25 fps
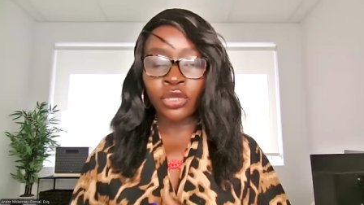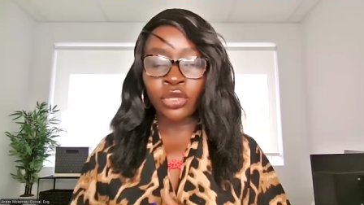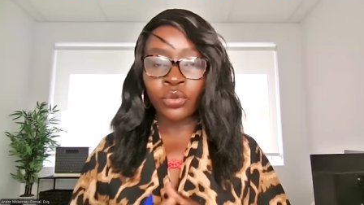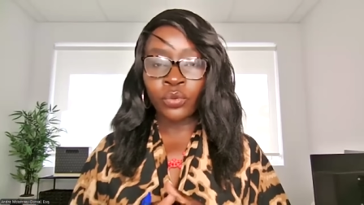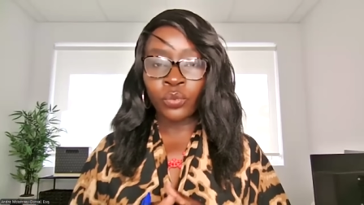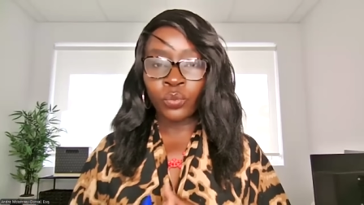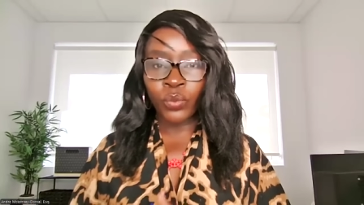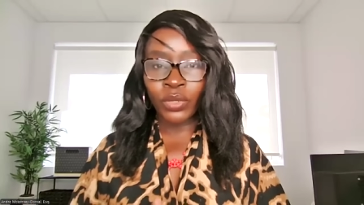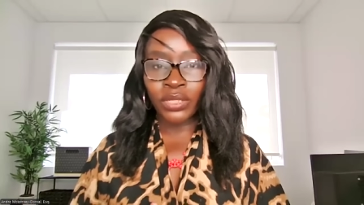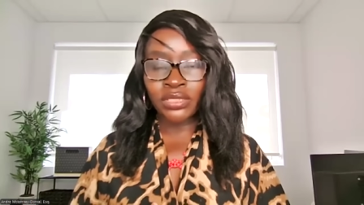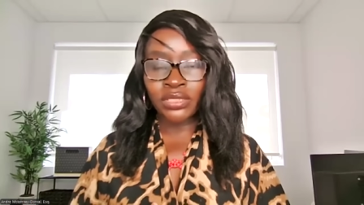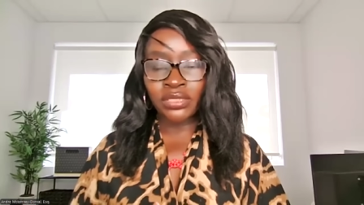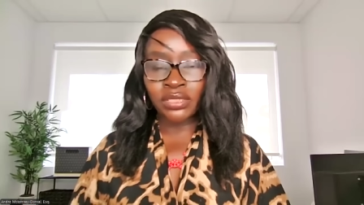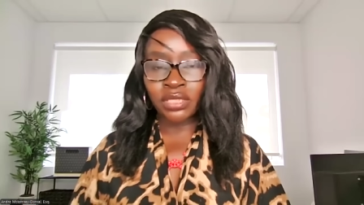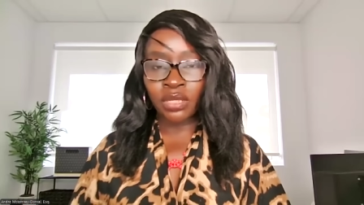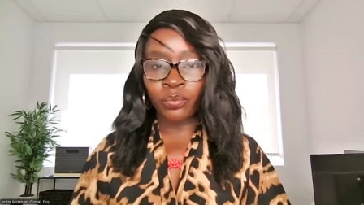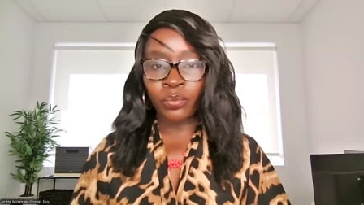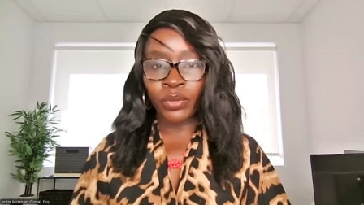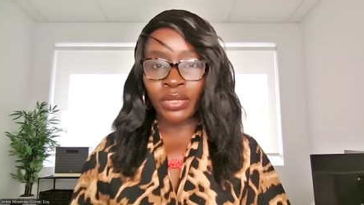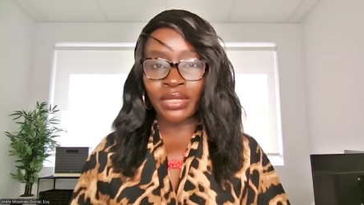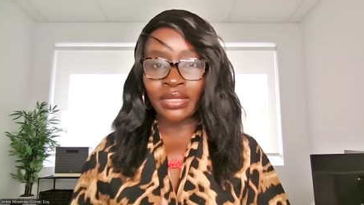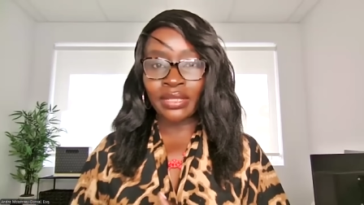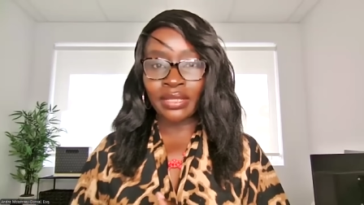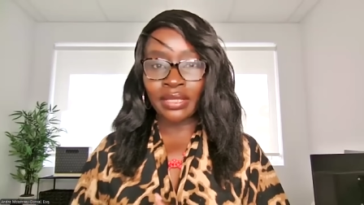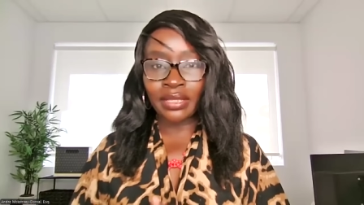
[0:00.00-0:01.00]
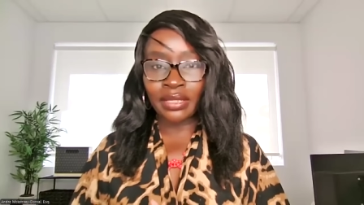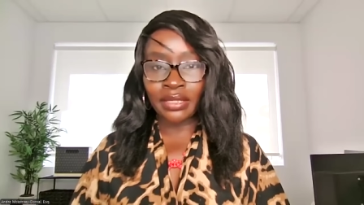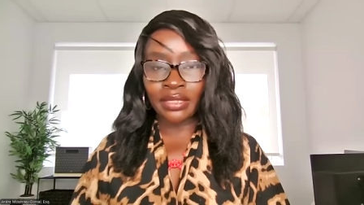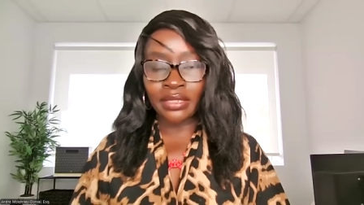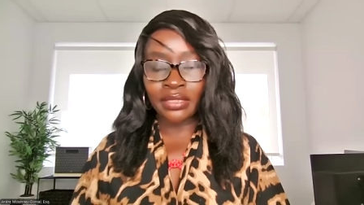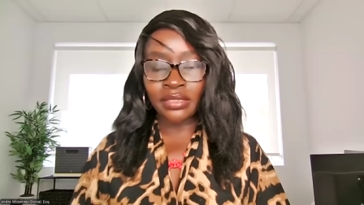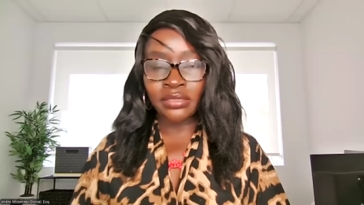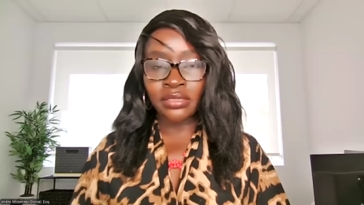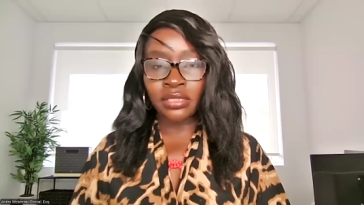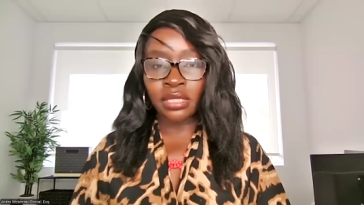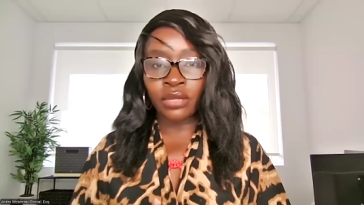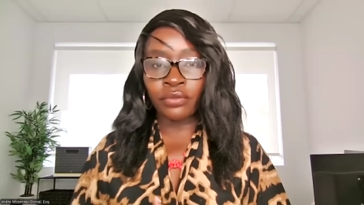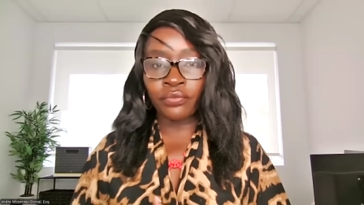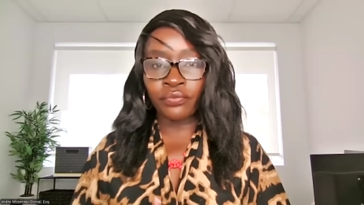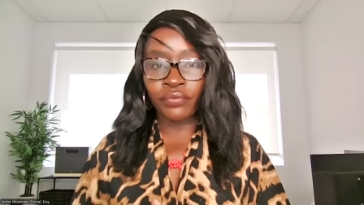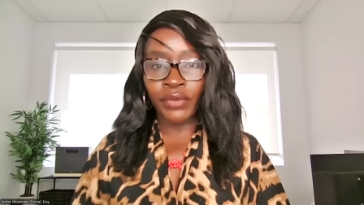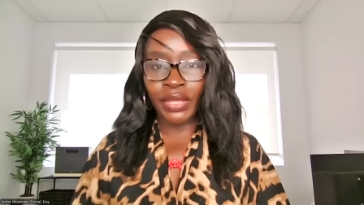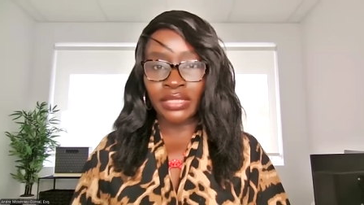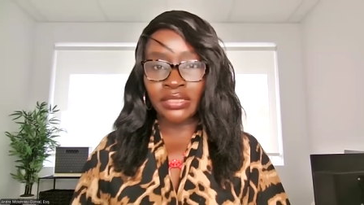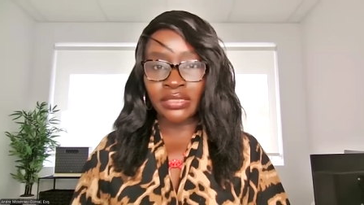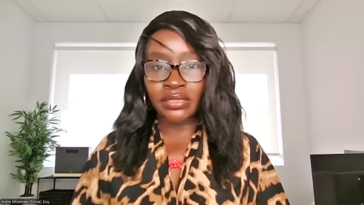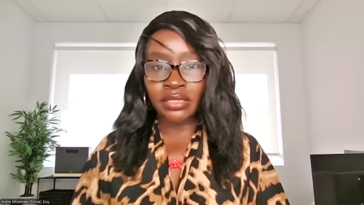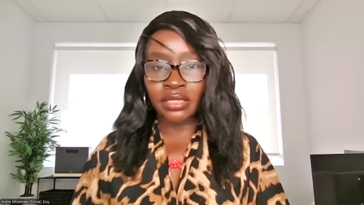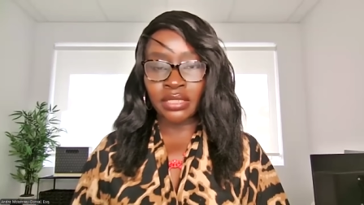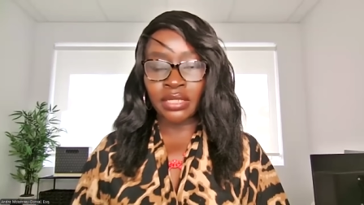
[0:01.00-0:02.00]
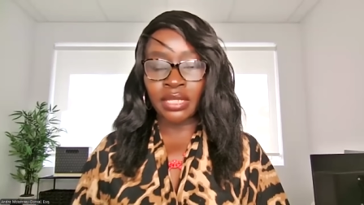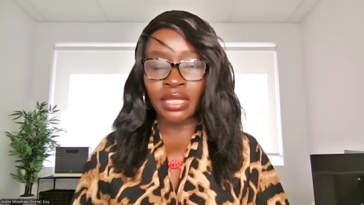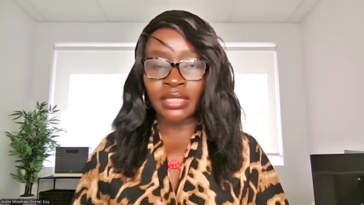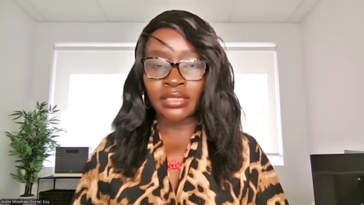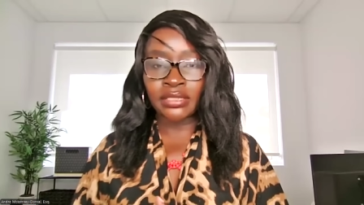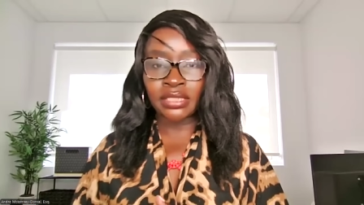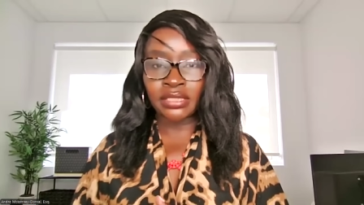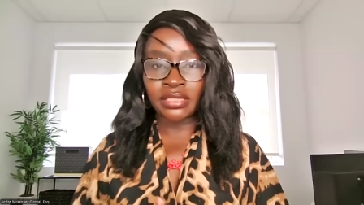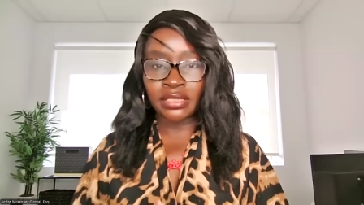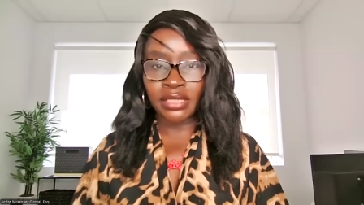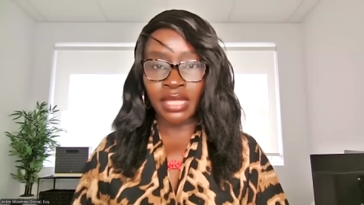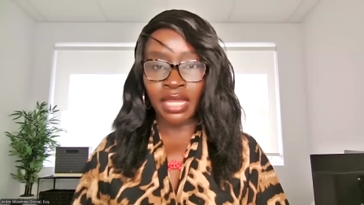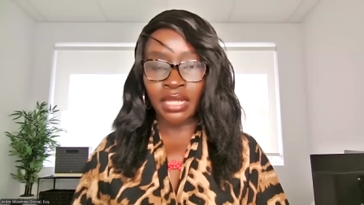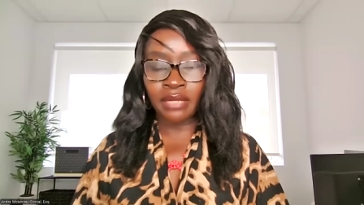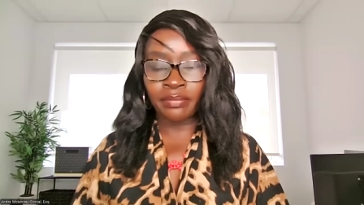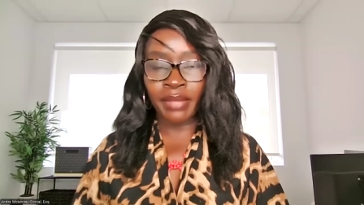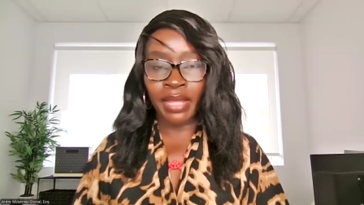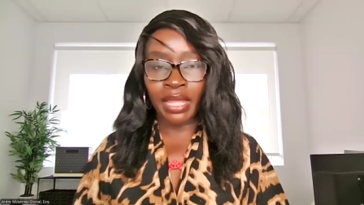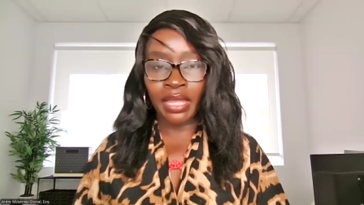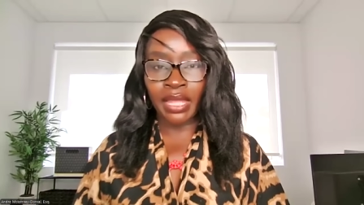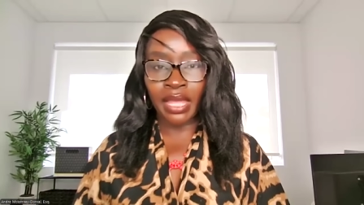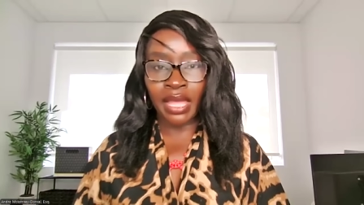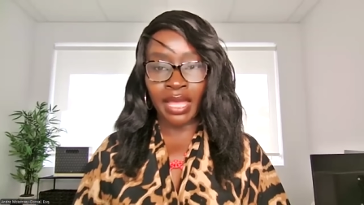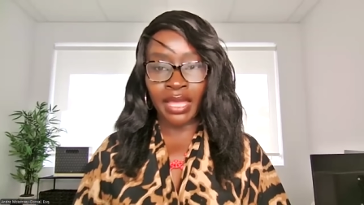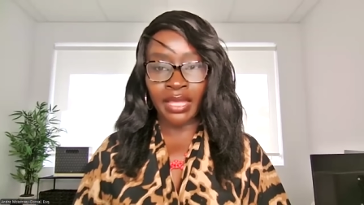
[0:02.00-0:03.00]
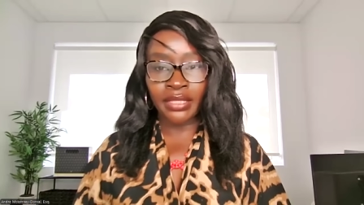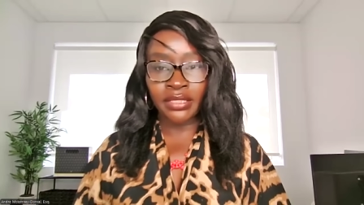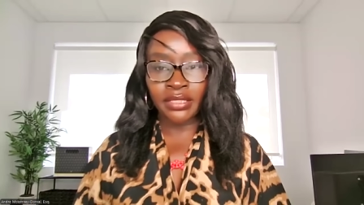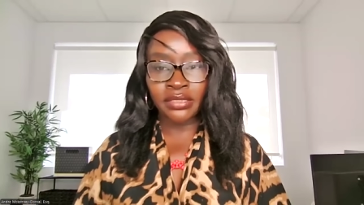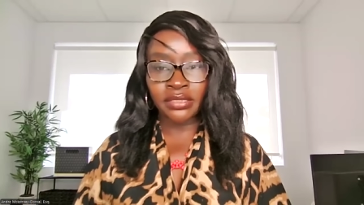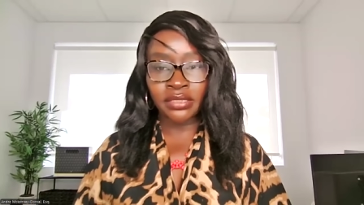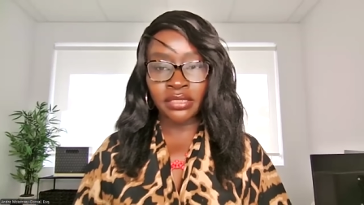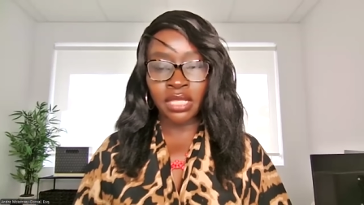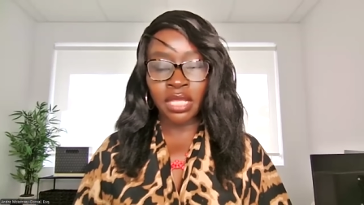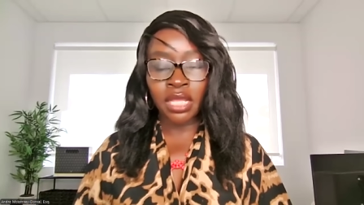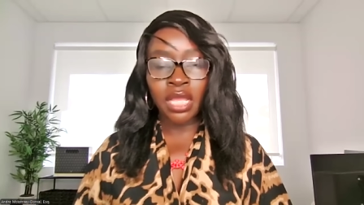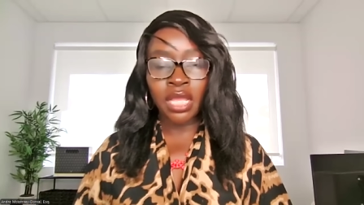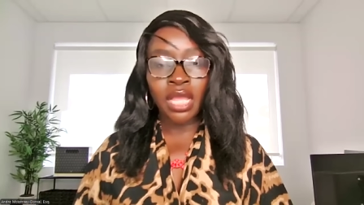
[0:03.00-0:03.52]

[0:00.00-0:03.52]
when someone is arrested and detained by ICE.